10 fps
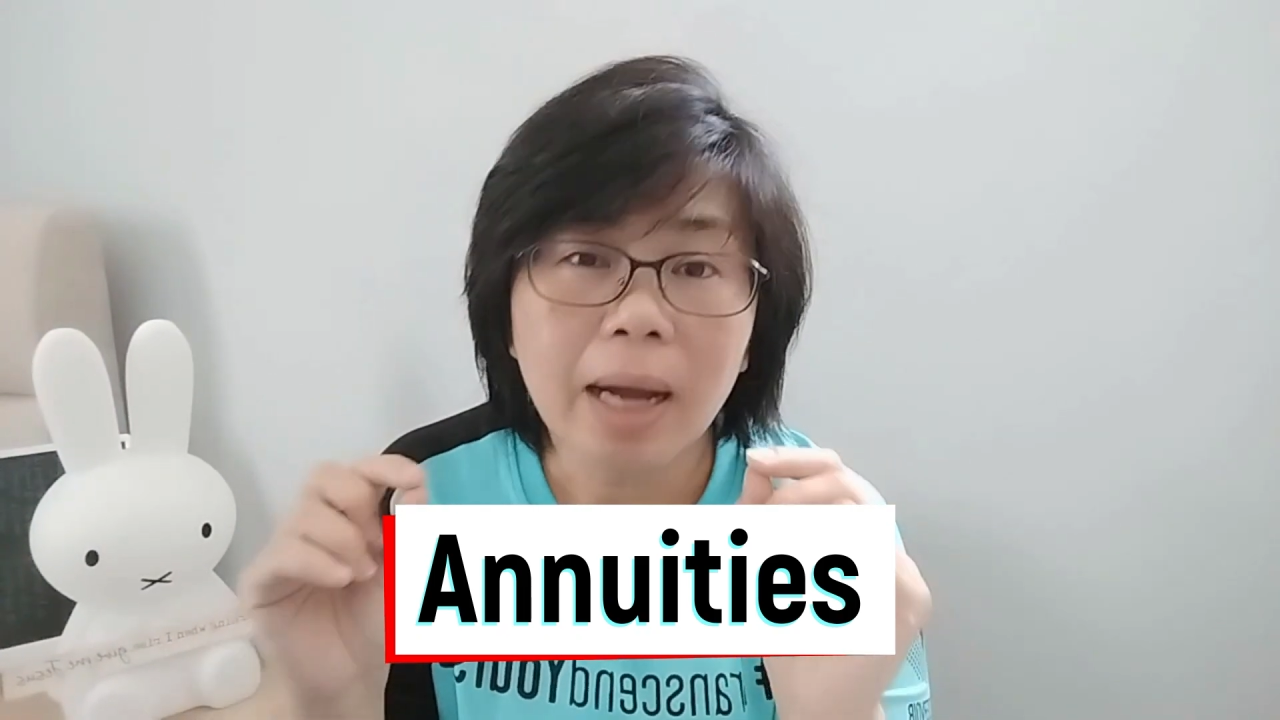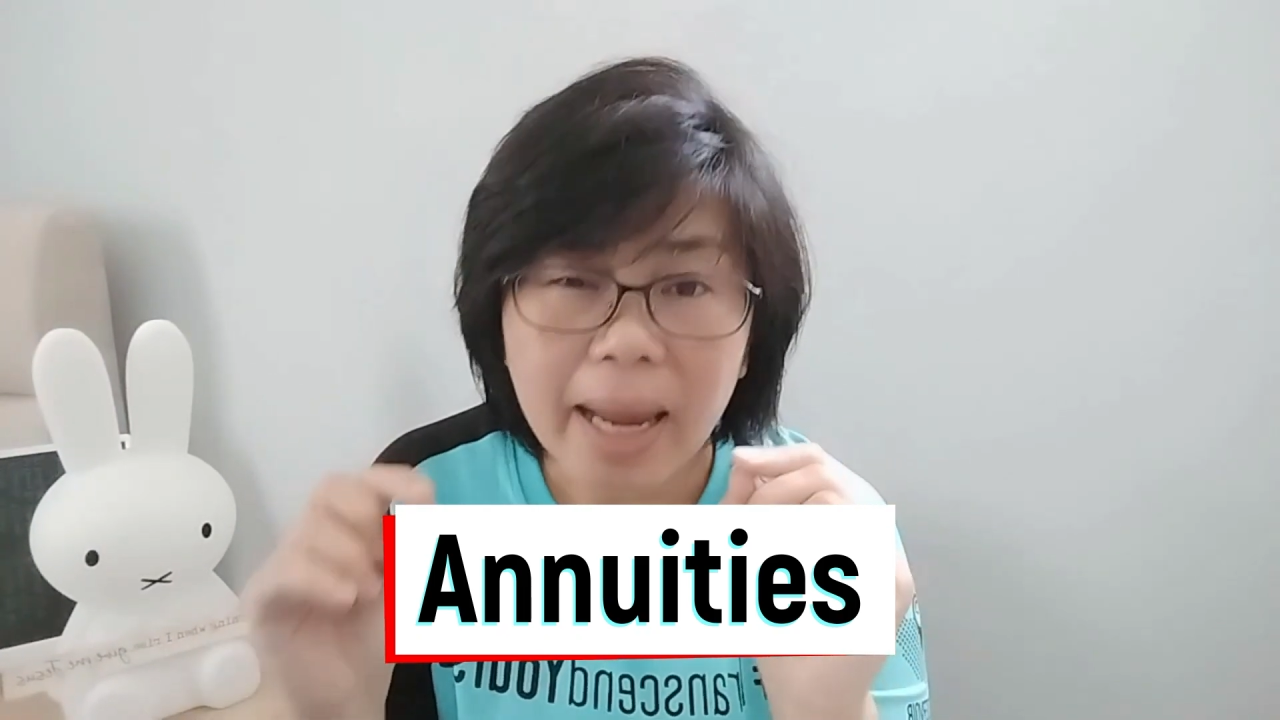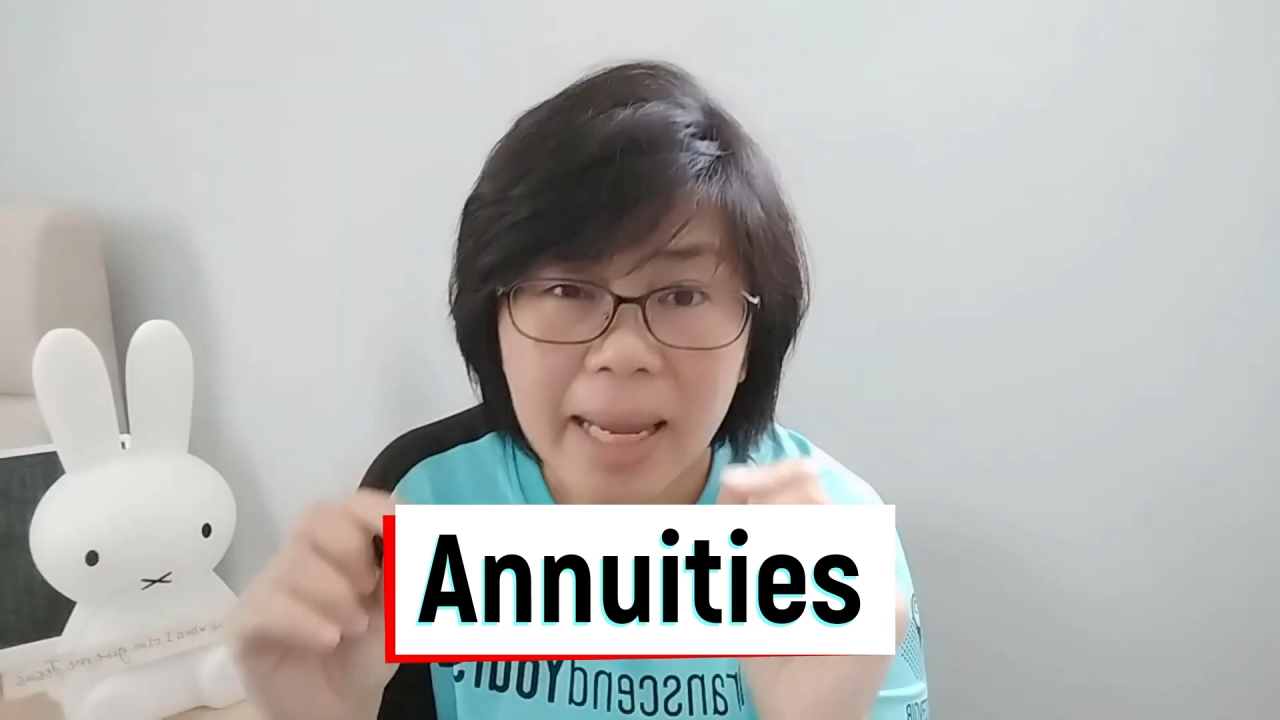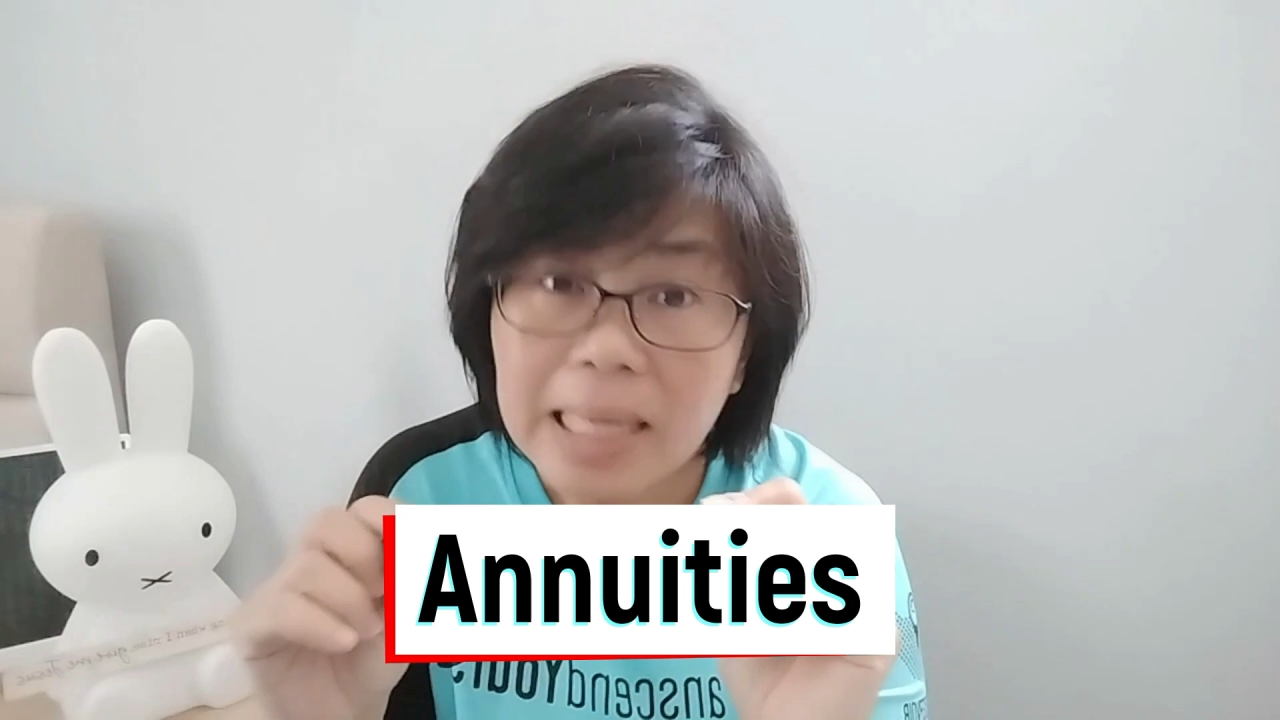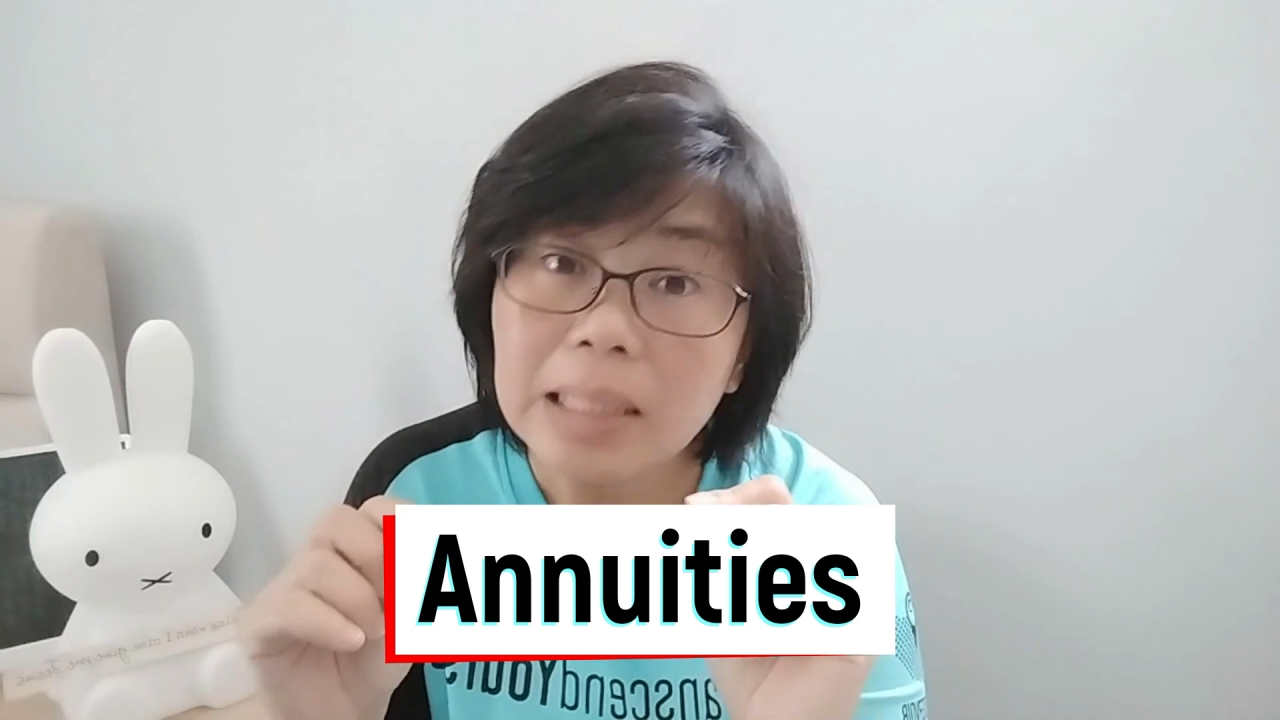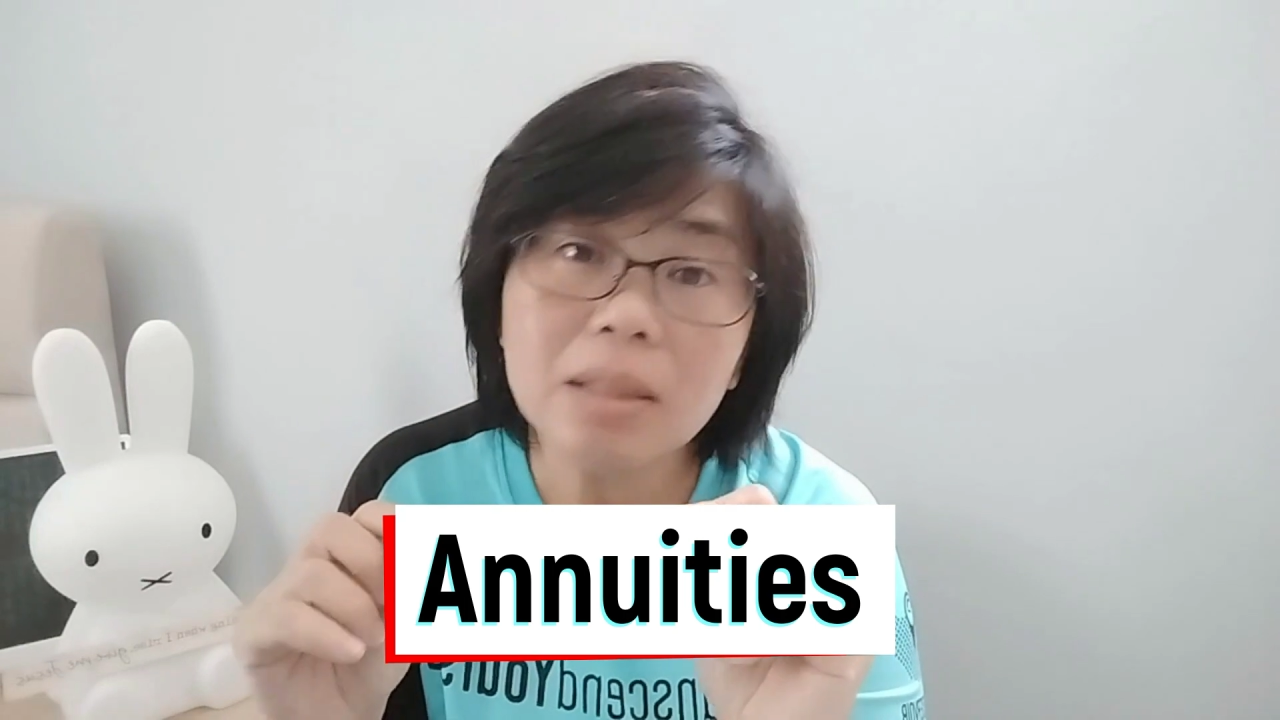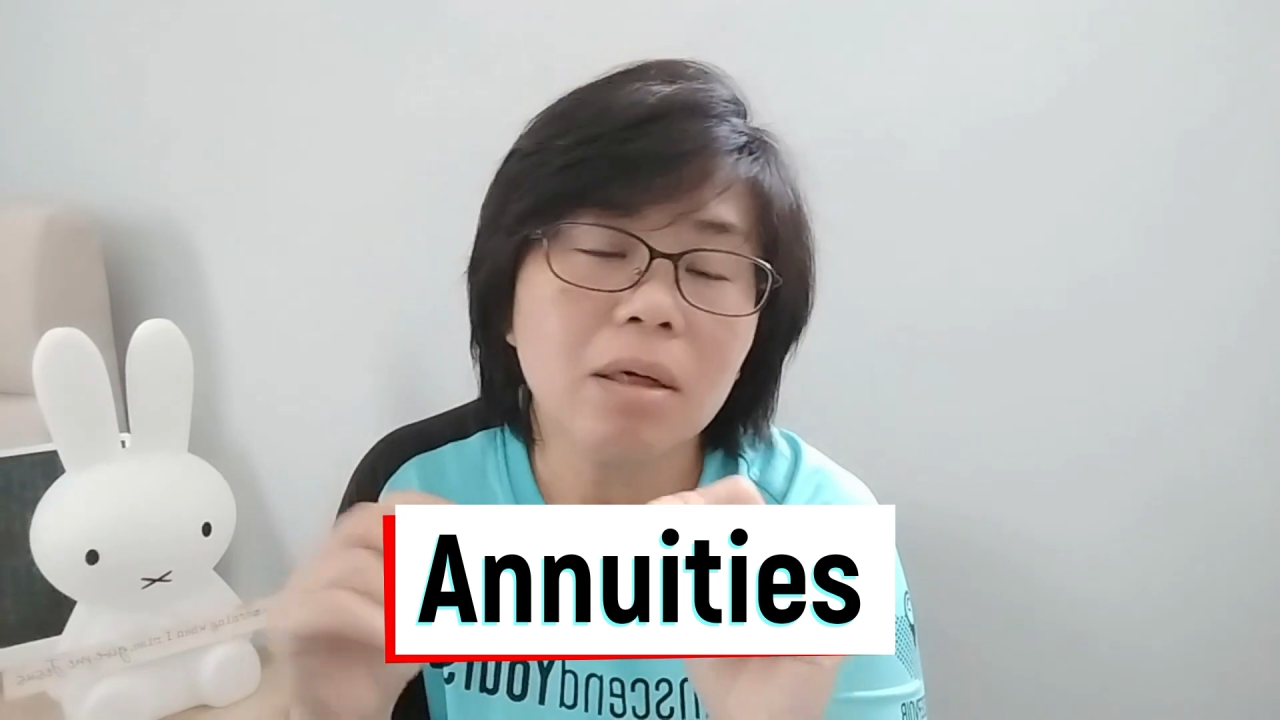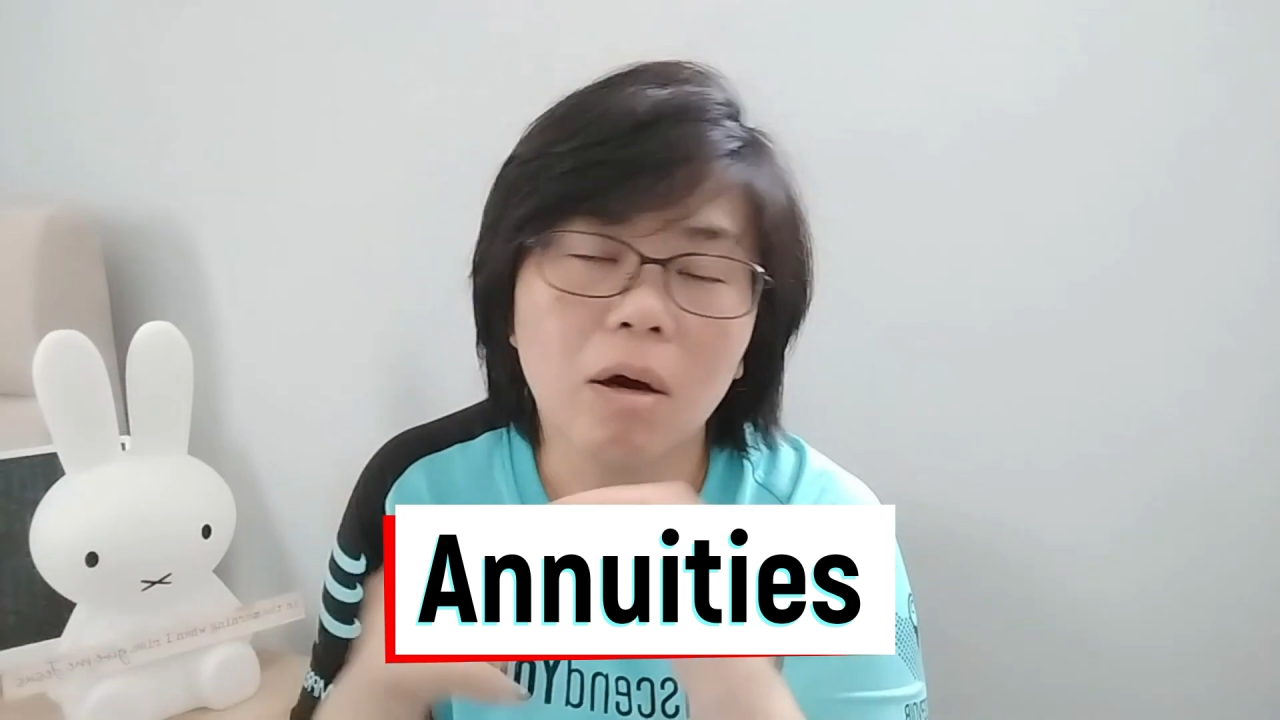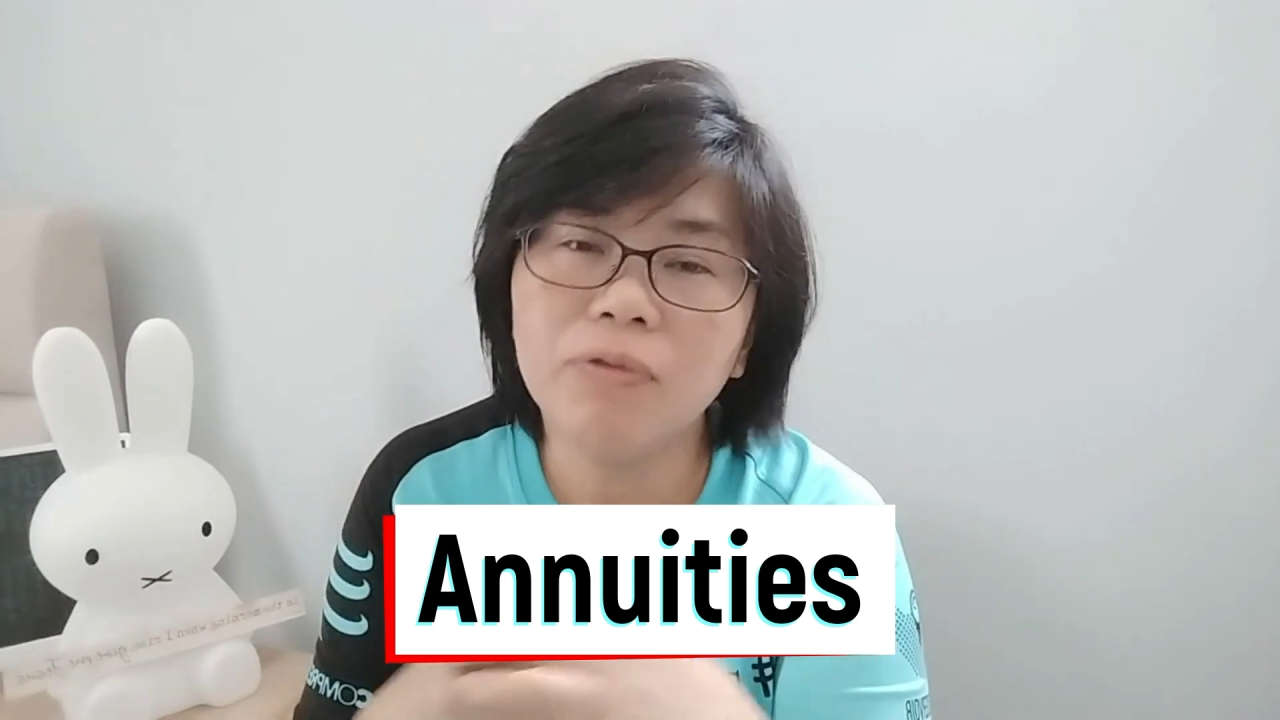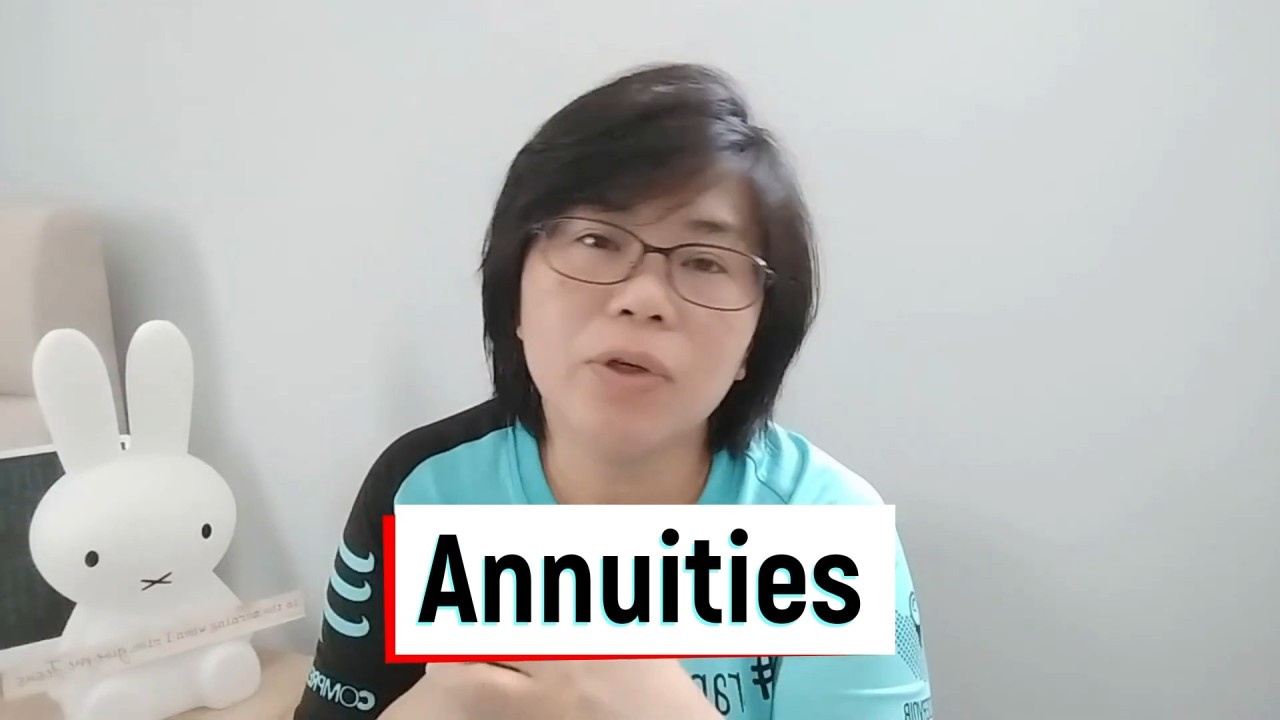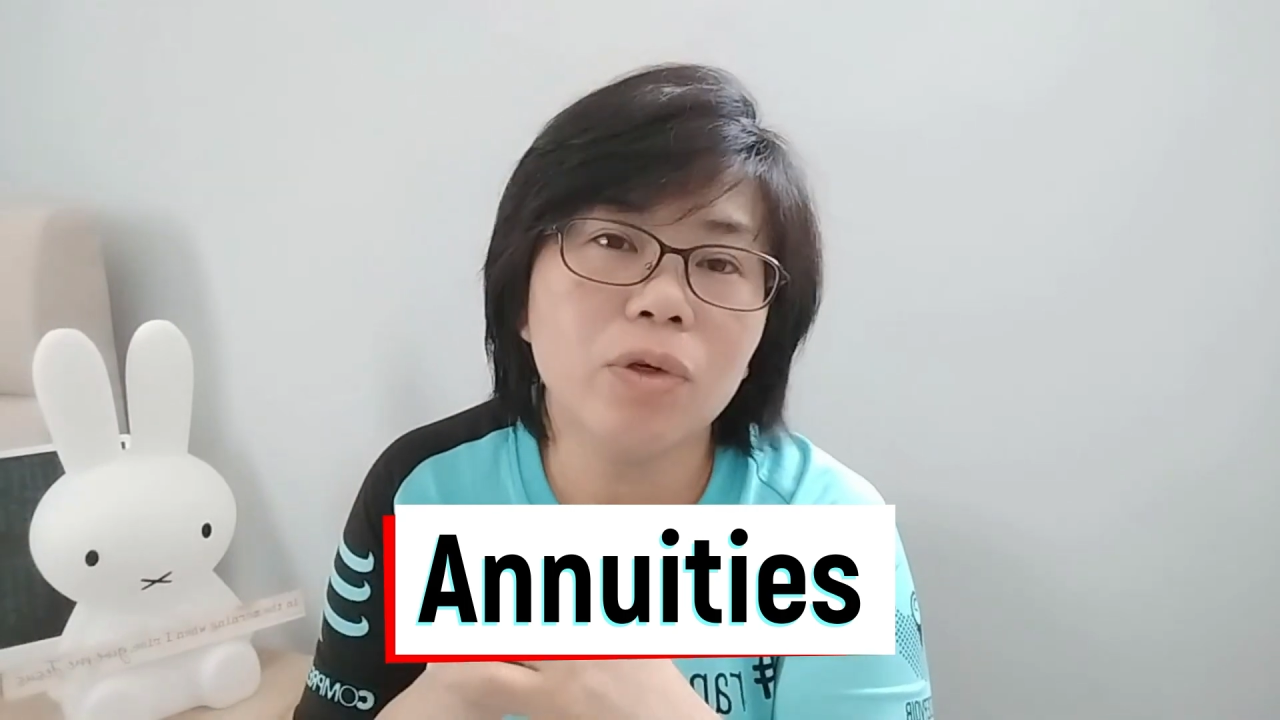and offer